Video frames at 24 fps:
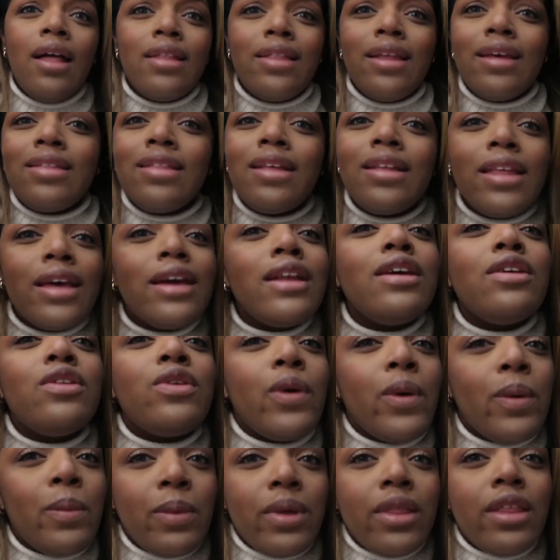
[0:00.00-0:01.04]
Like, the lady
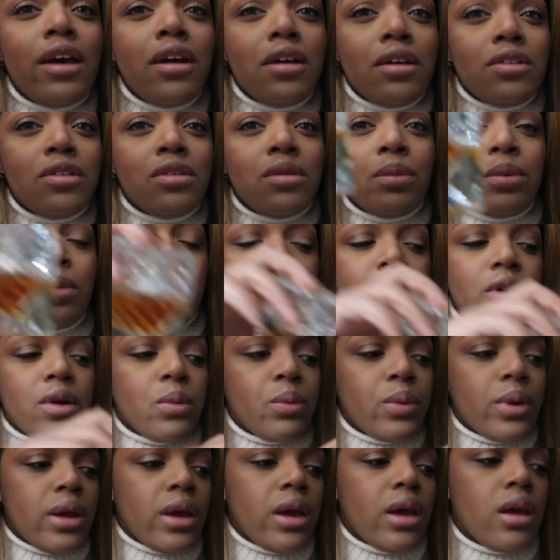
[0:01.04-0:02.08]
told me that in Sephora
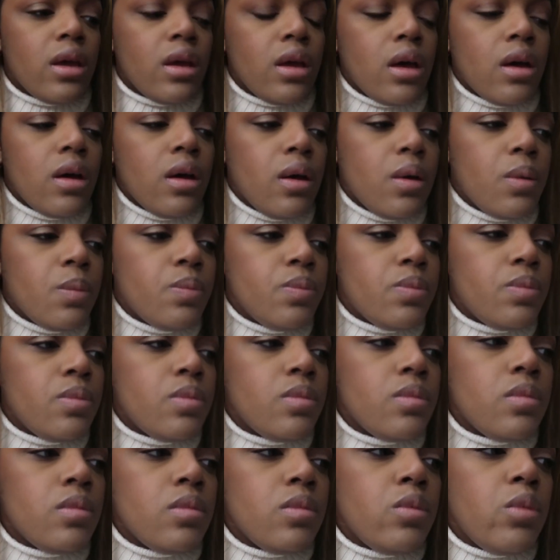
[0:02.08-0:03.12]
when I um
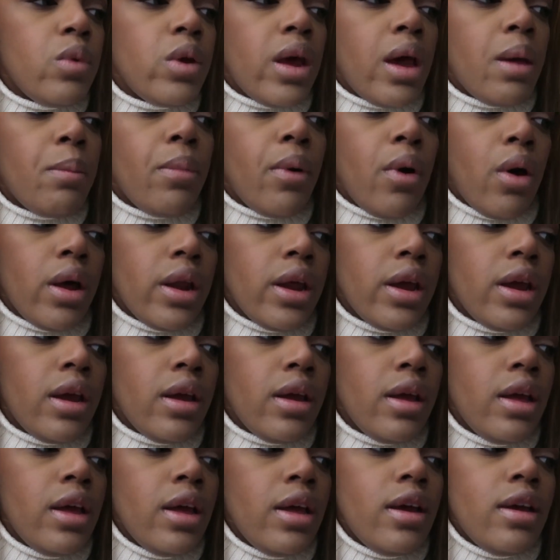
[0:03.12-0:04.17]
when I bought it.
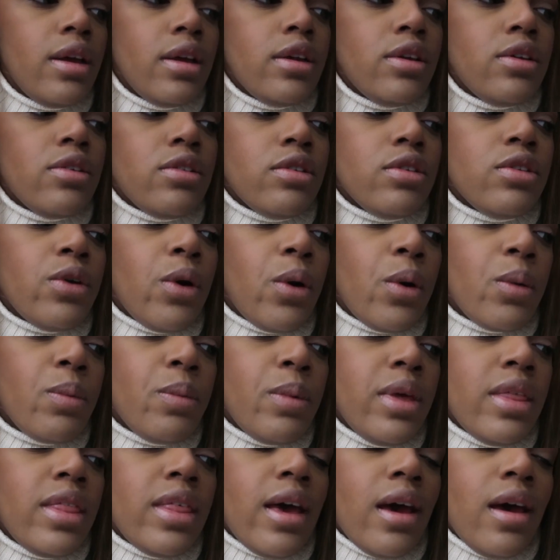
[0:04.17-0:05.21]
She told
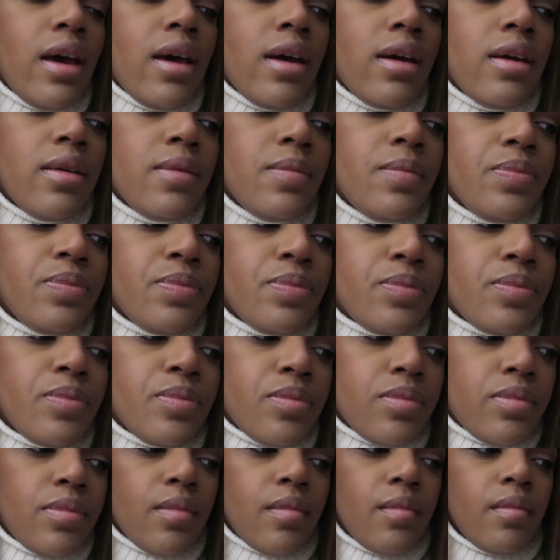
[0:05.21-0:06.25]
me that
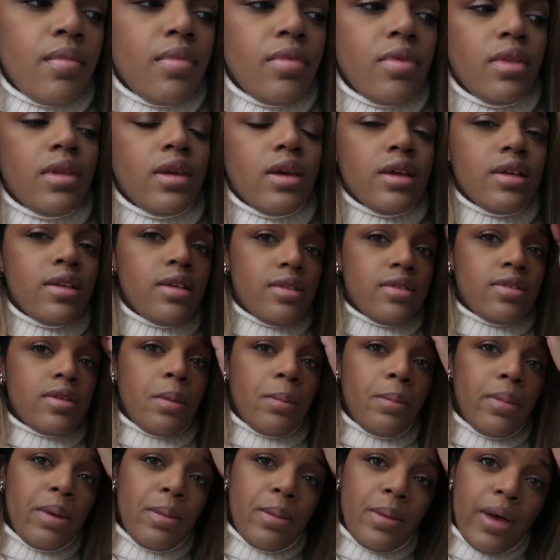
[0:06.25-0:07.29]

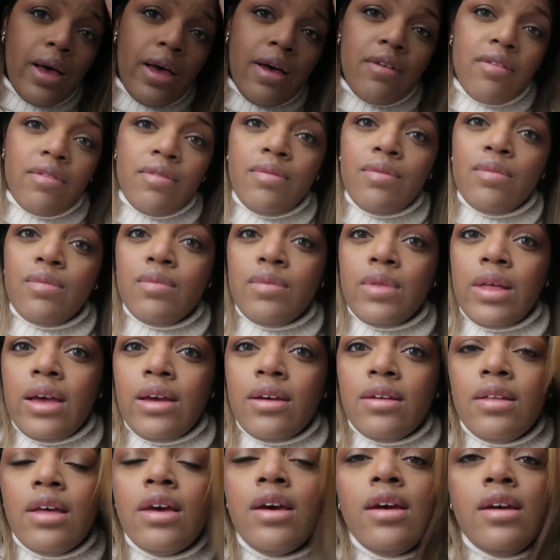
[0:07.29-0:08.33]
some people have like
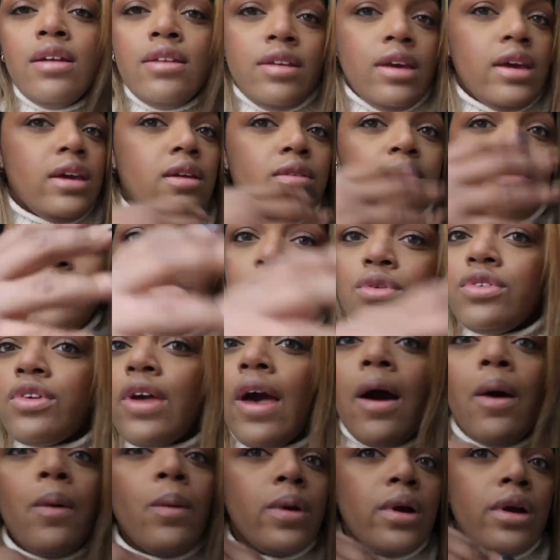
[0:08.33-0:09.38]
taken full
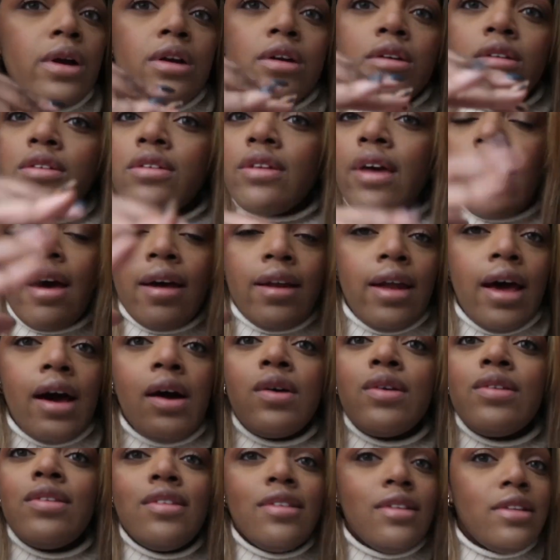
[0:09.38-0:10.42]
showers, gotten
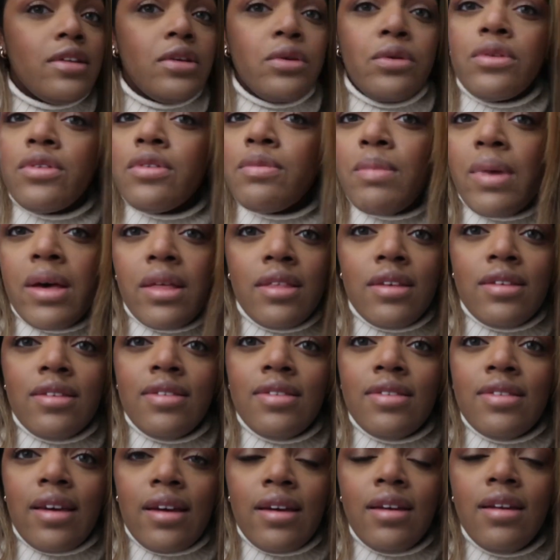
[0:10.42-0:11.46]
out, and still smell the
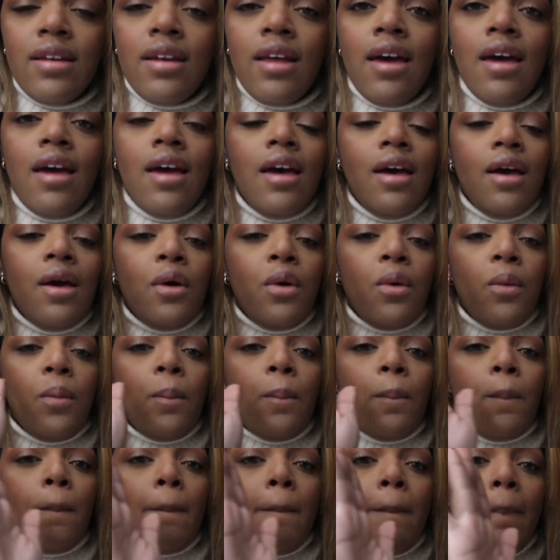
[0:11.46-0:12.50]
scent.
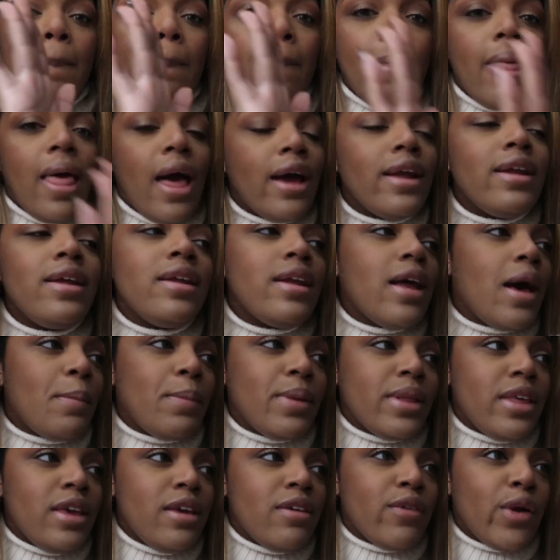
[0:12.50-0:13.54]
I did not
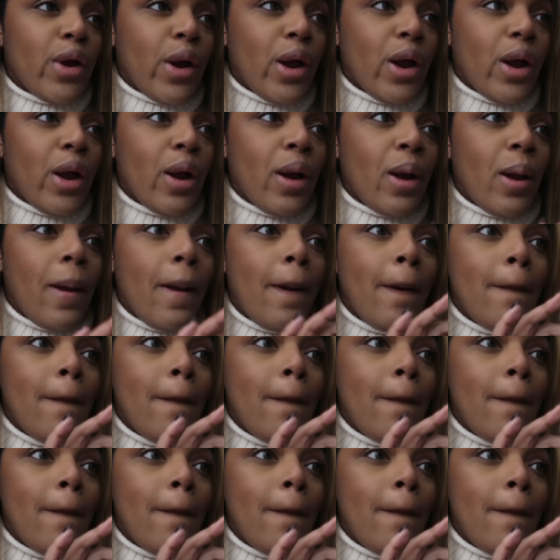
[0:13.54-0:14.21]
believe her